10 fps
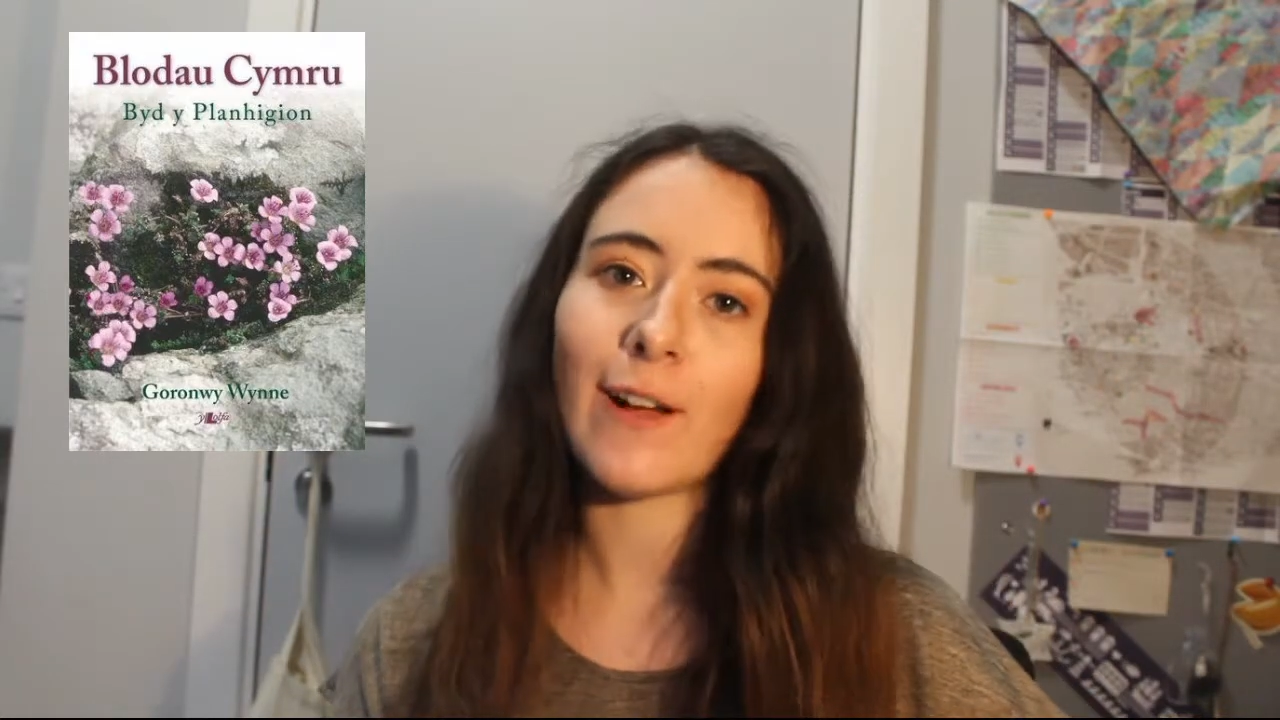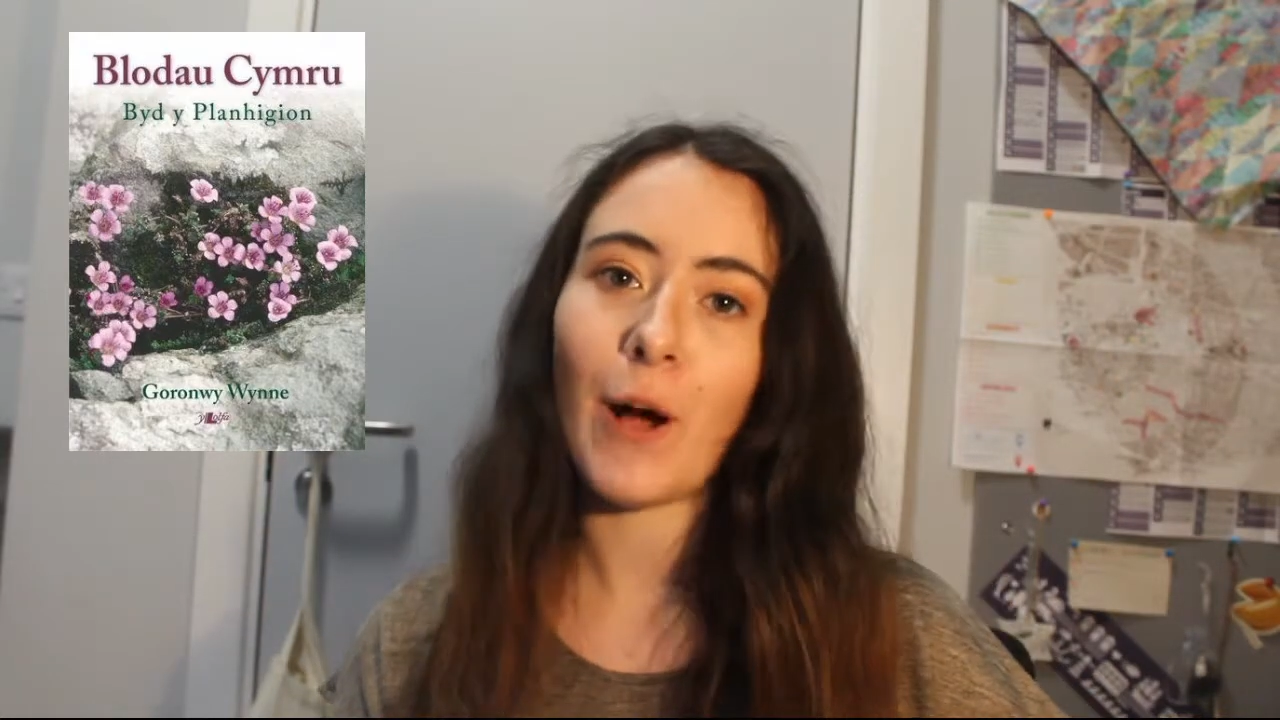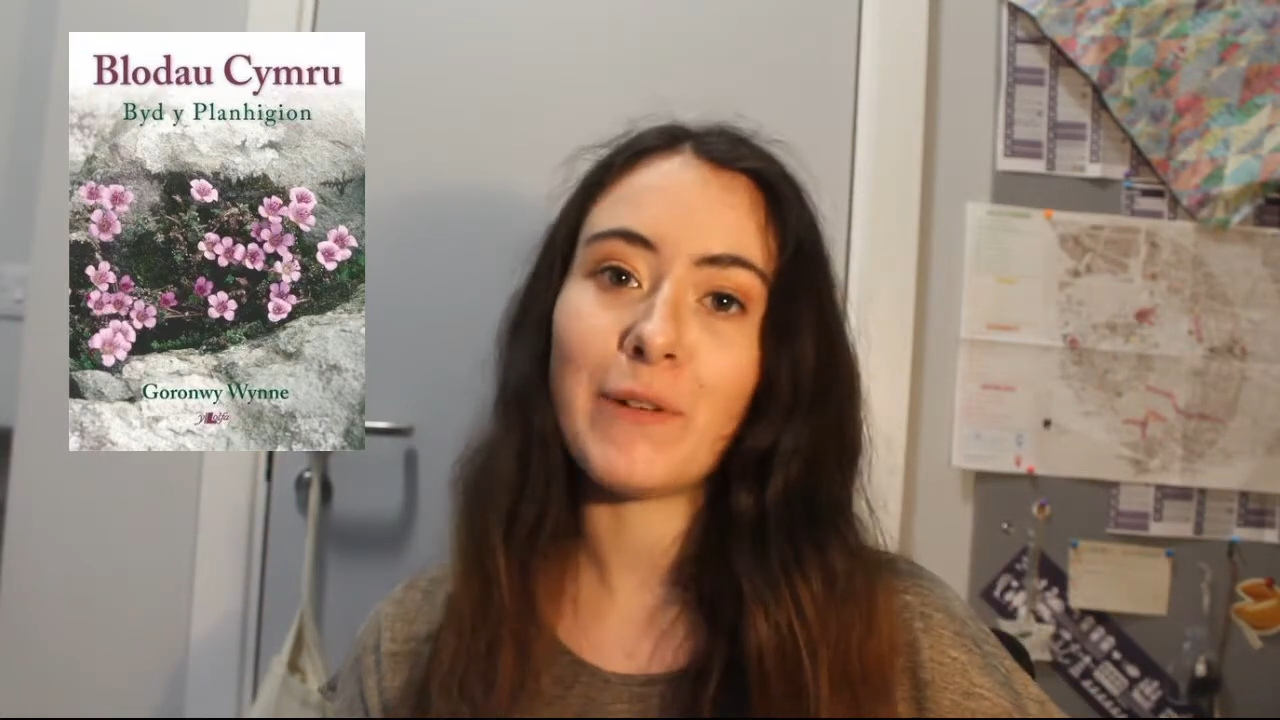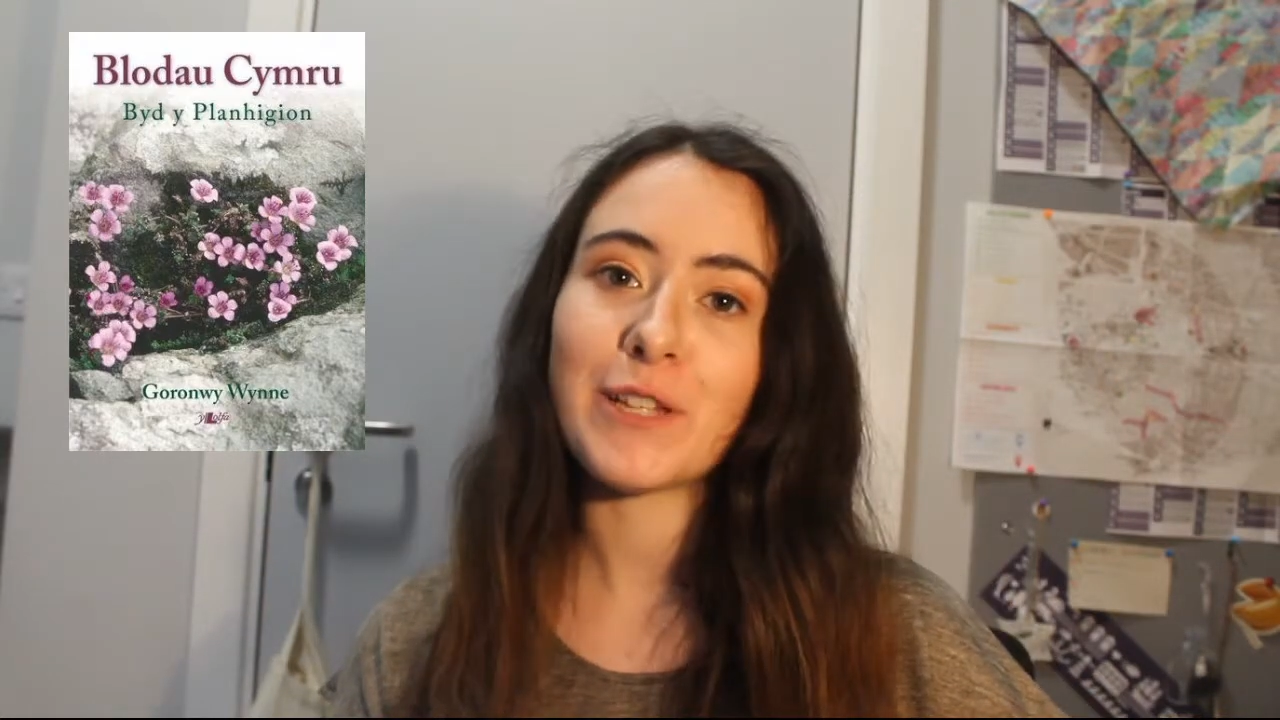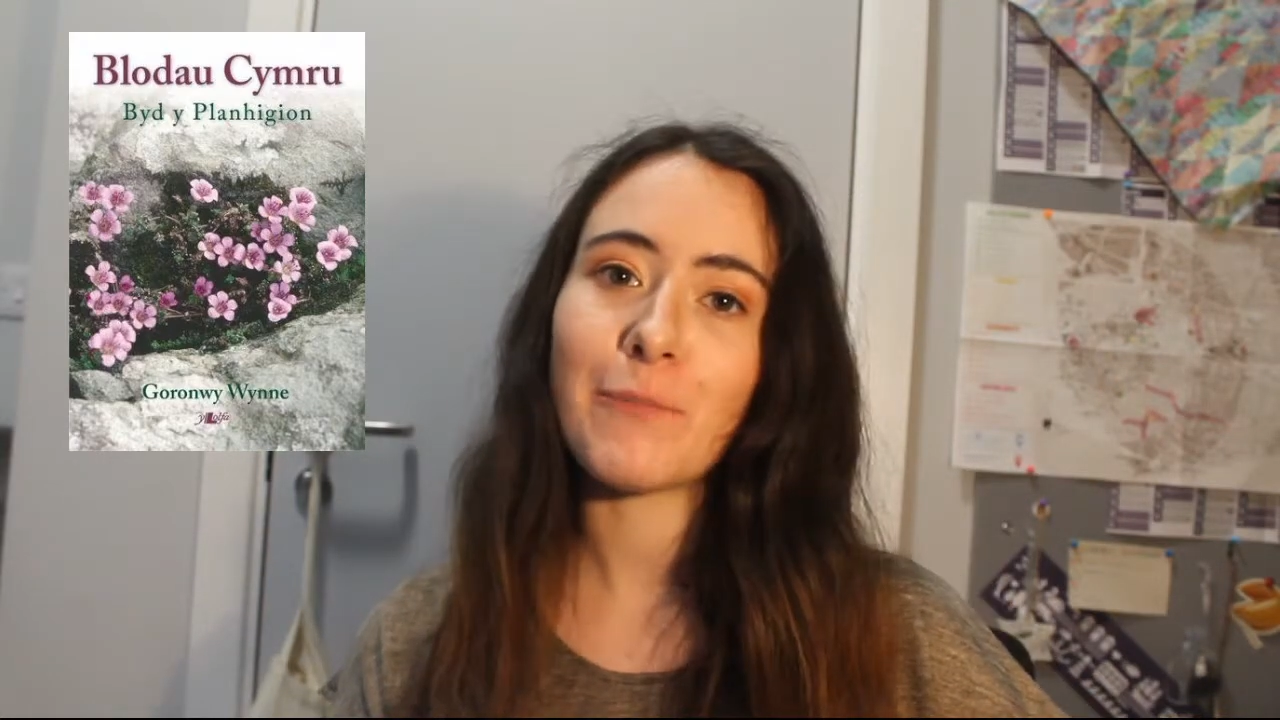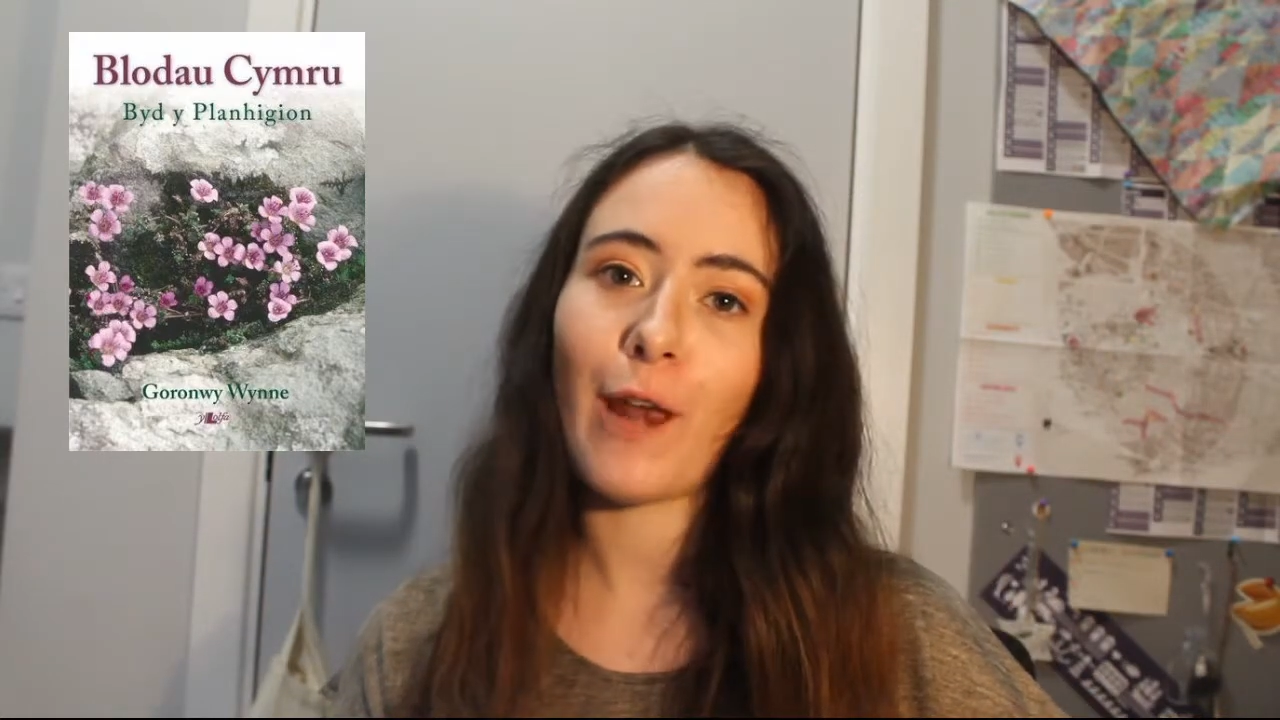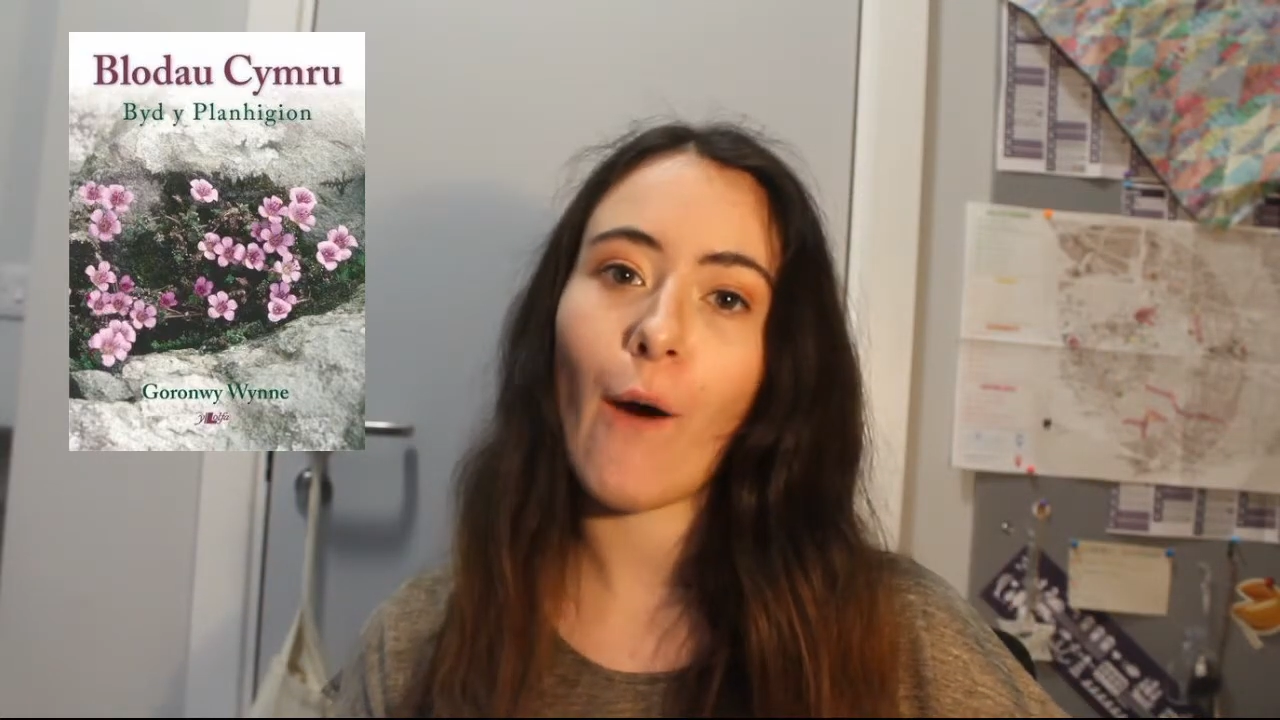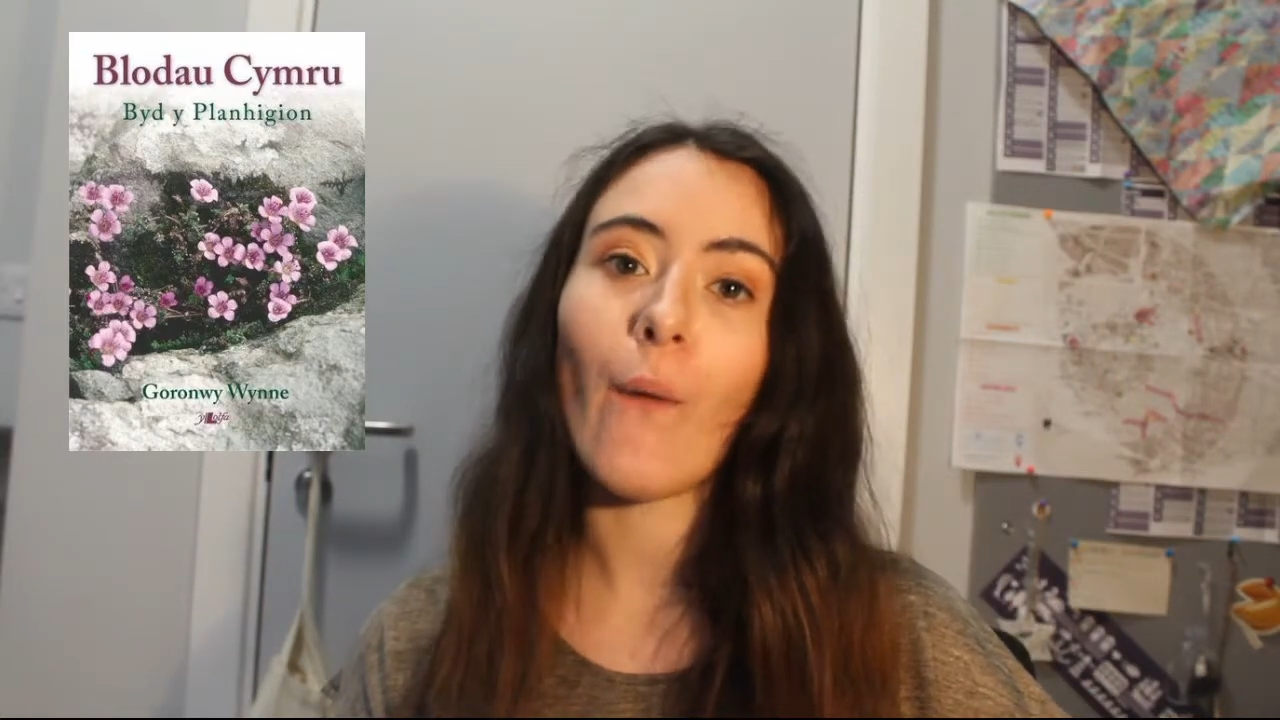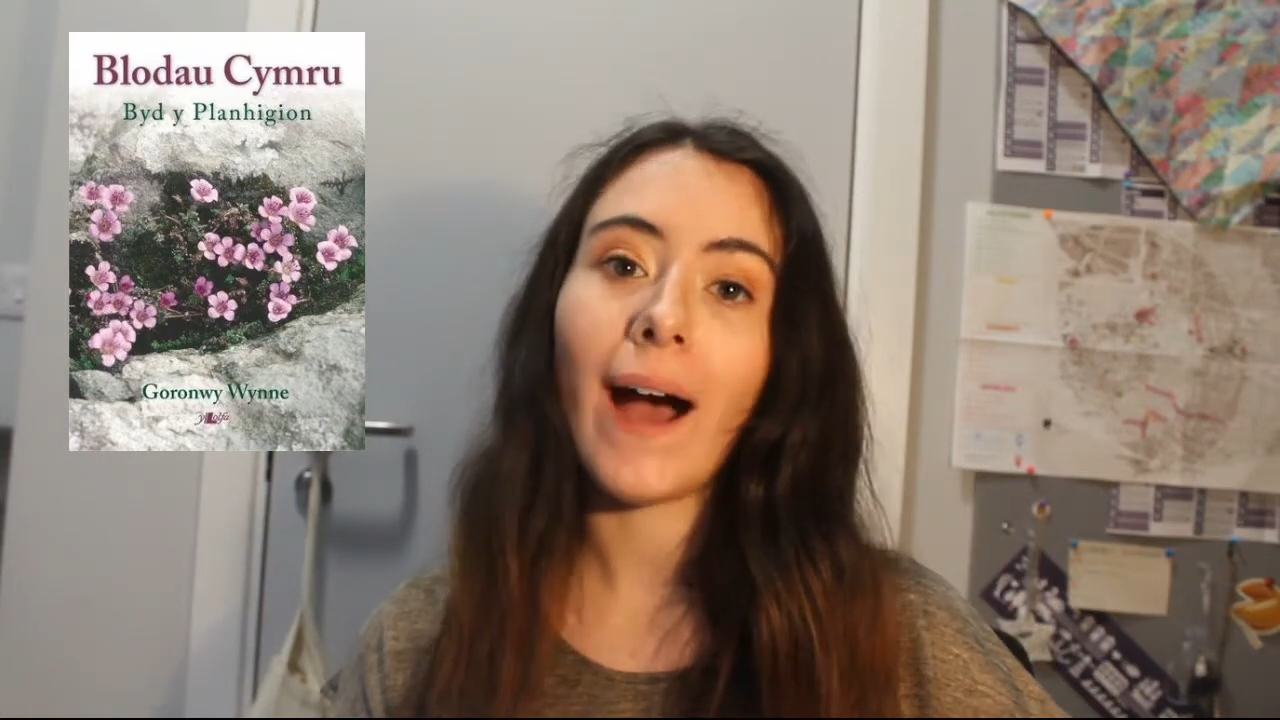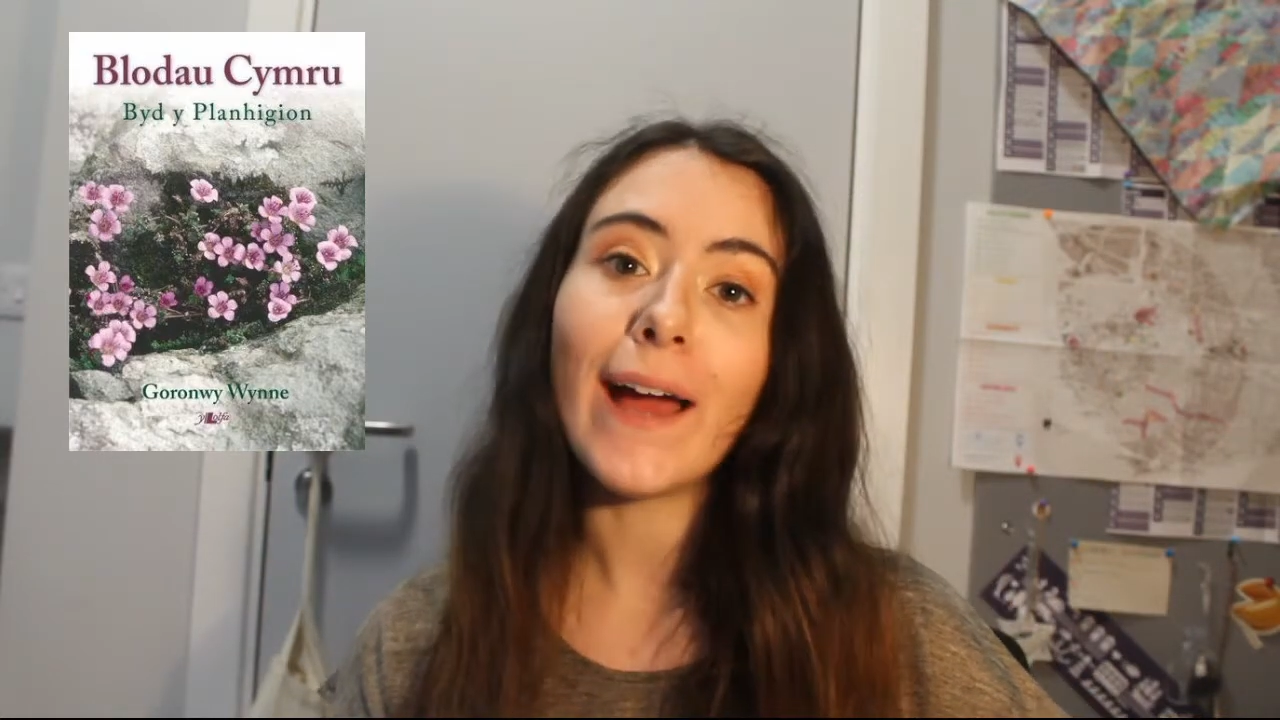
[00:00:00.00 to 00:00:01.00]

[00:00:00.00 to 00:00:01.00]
comments below.